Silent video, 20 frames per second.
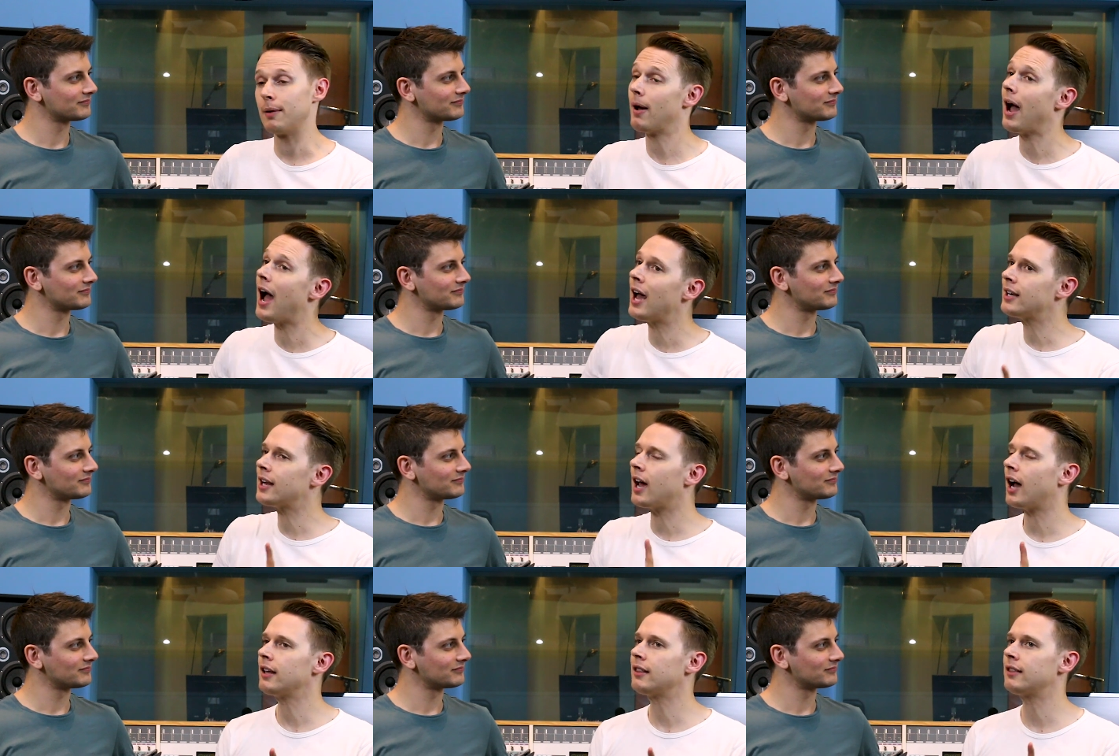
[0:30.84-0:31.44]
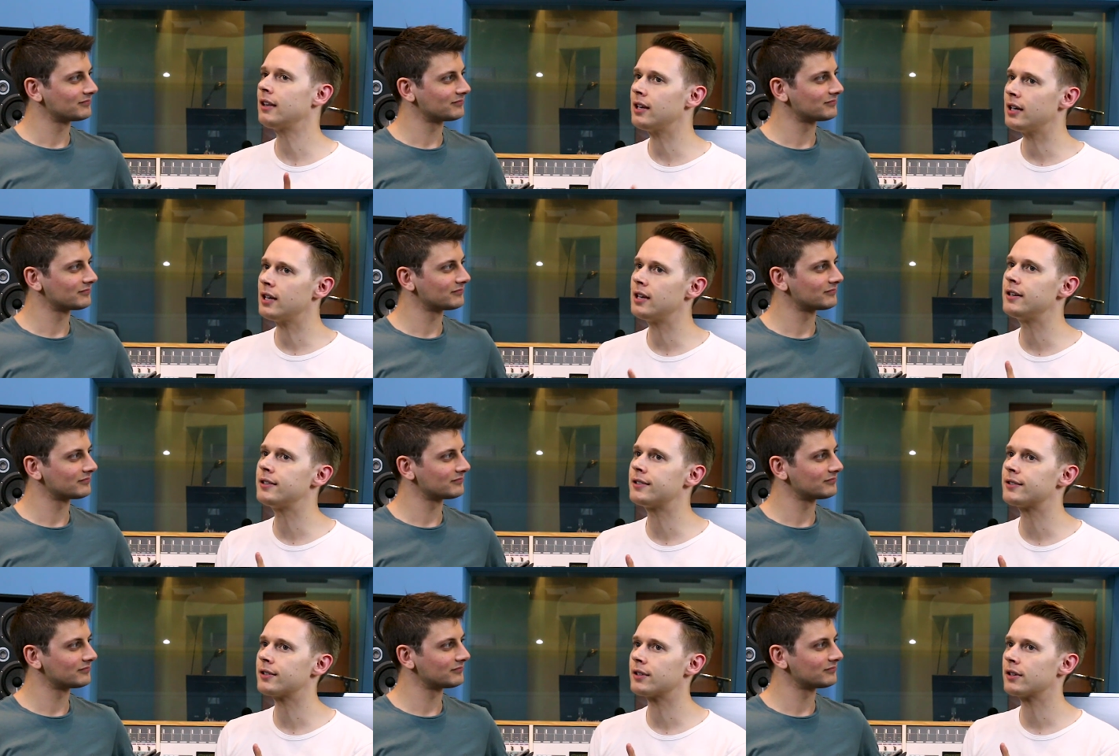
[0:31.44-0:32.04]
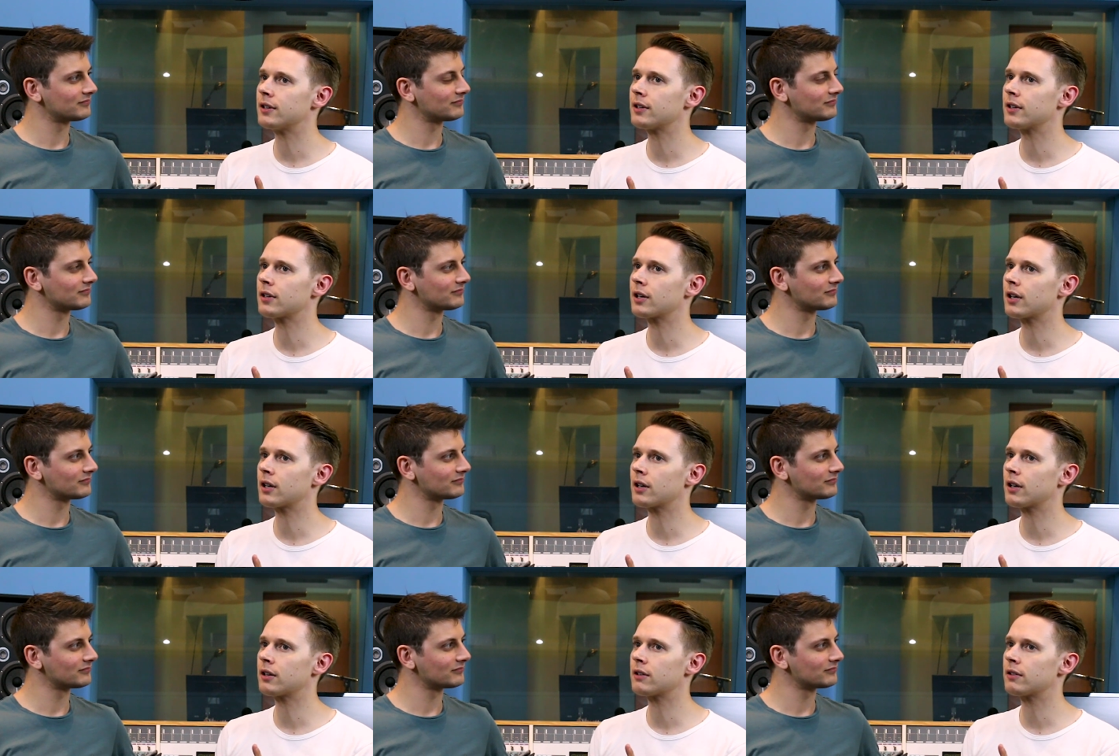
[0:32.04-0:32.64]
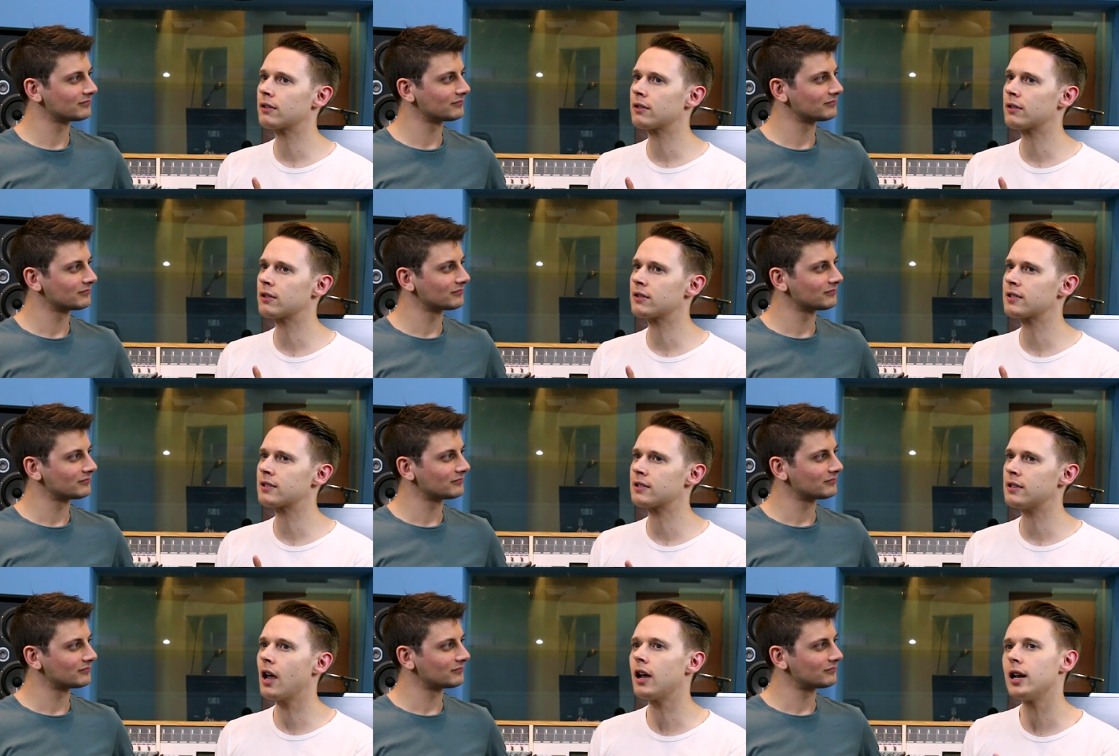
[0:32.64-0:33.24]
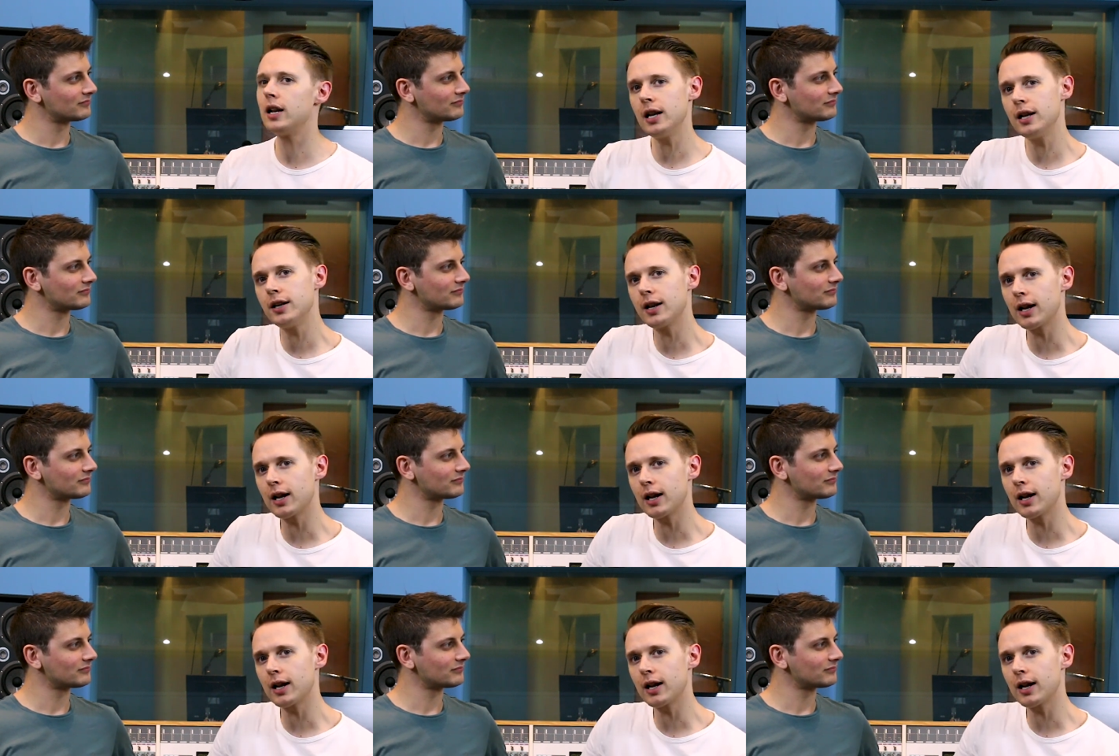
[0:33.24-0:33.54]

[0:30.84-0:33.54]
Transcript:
Speaker 1: him. And I think he's slightly